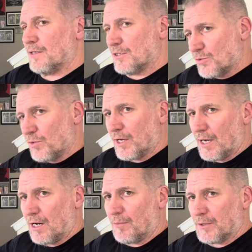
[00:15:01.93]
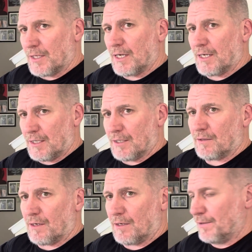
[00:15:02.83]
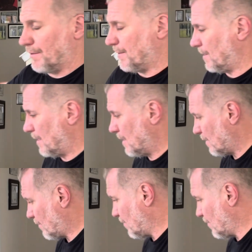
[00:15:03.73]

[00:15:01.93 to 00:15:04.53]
there's a way out, but they got to get there. If I'm